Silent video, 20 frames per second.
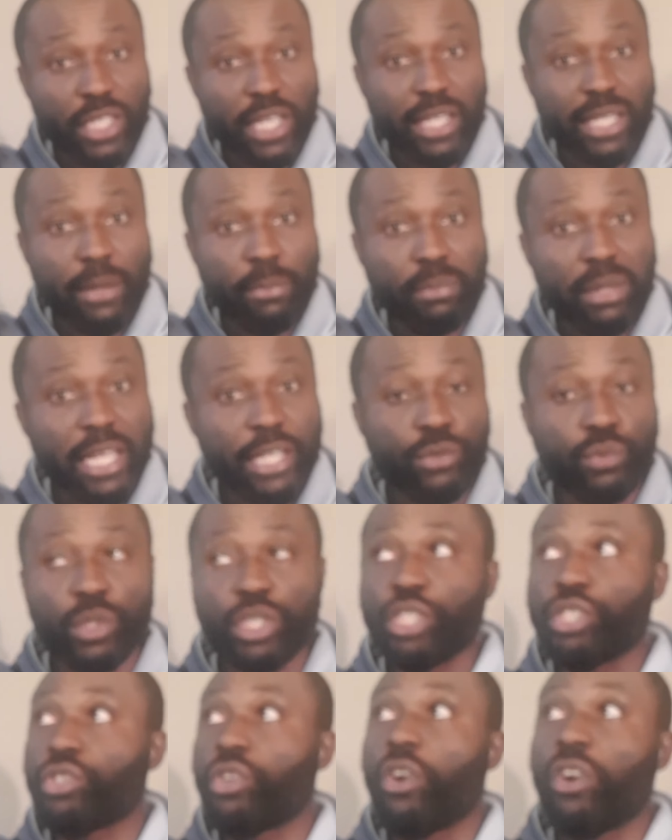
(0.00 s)
In the place which
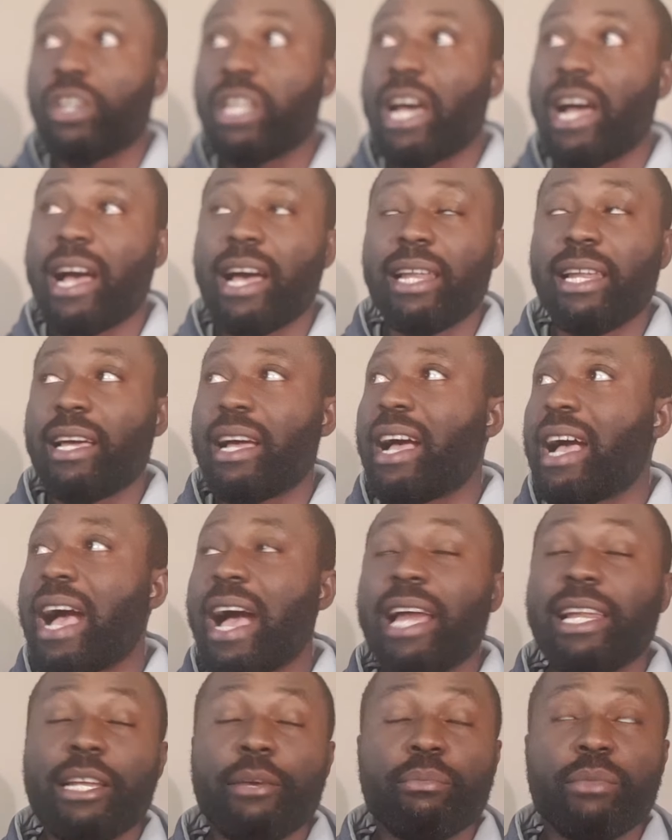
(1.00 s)
is called
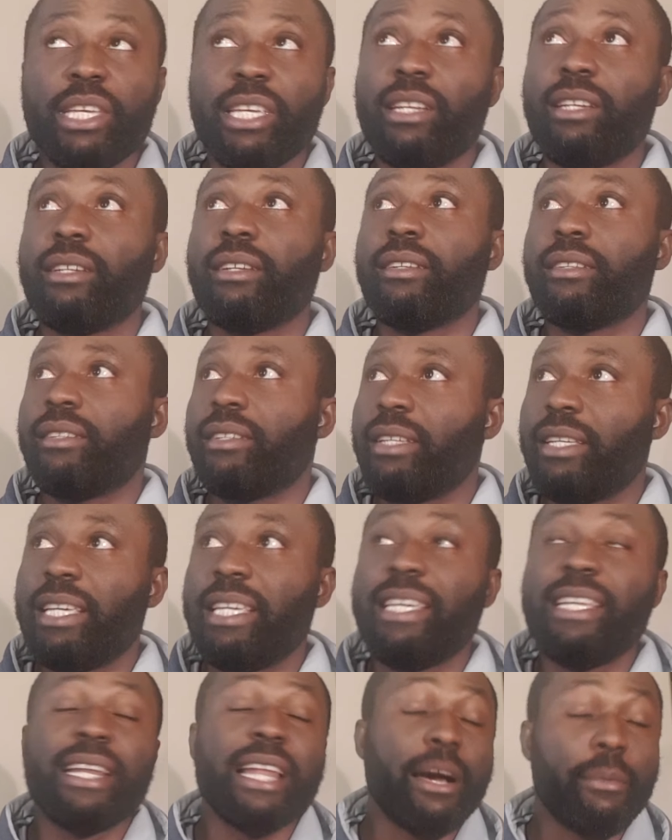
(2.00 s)
Harlem in
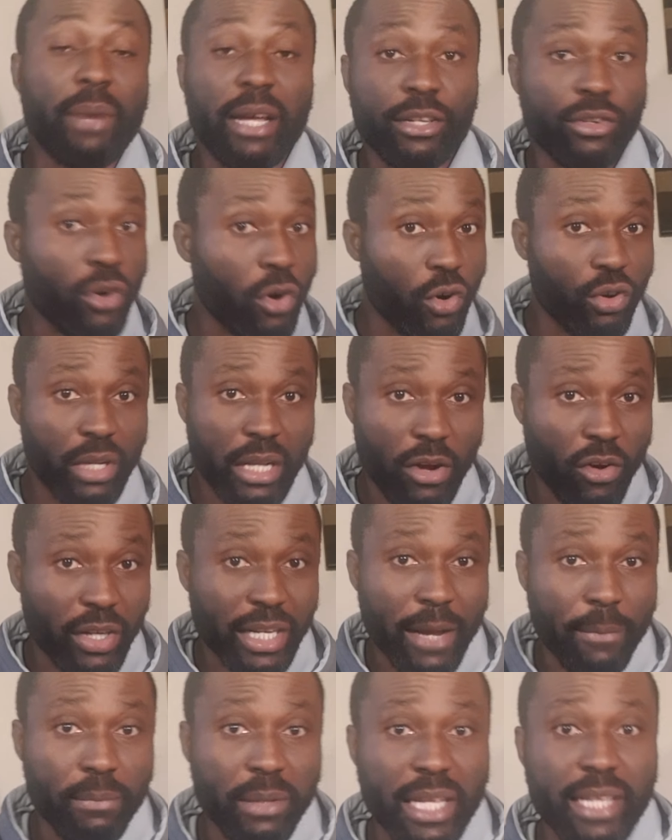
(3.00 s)
Ilam and
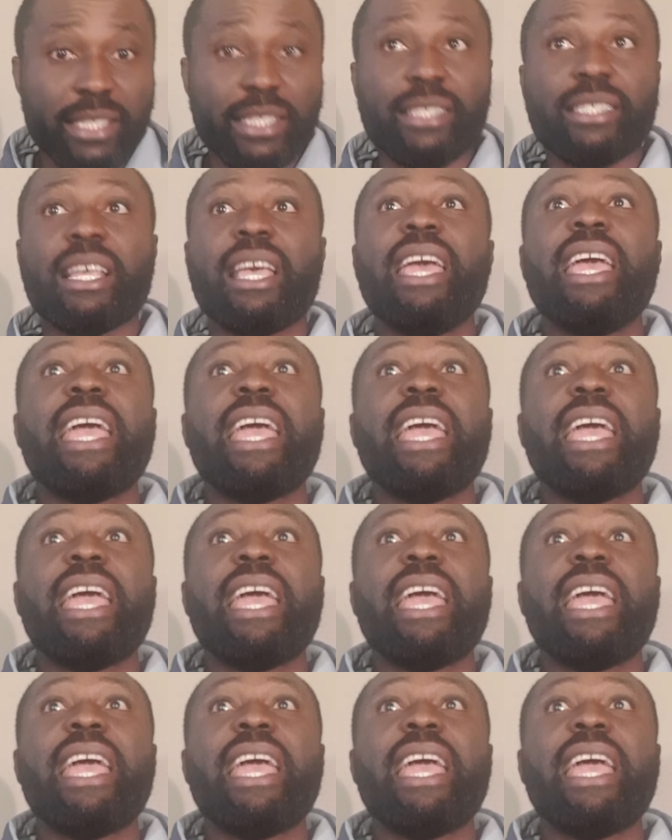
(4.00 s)
other places.